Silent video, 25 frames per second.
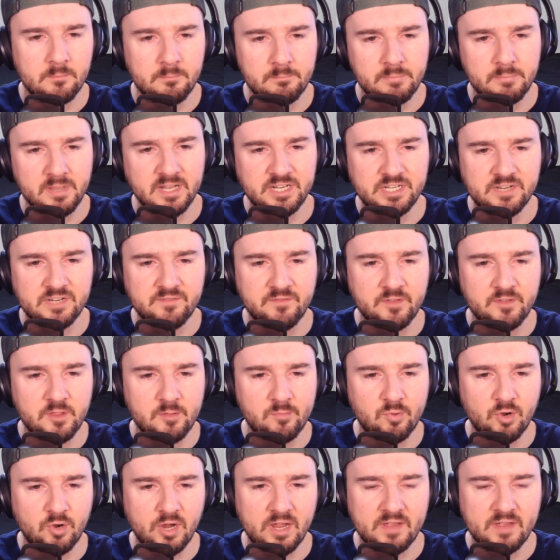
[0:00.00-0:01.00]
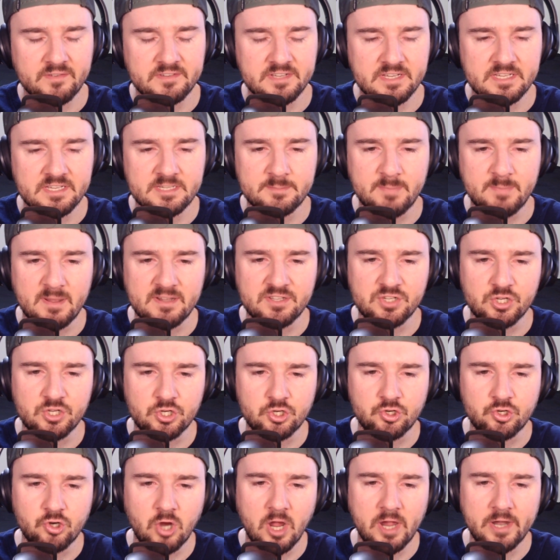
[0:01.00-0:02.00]
Pitching for the Braves is Spencer
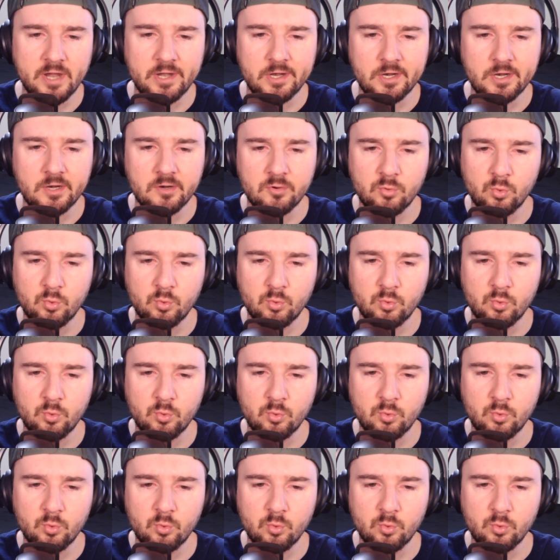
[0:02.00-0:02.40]
Strider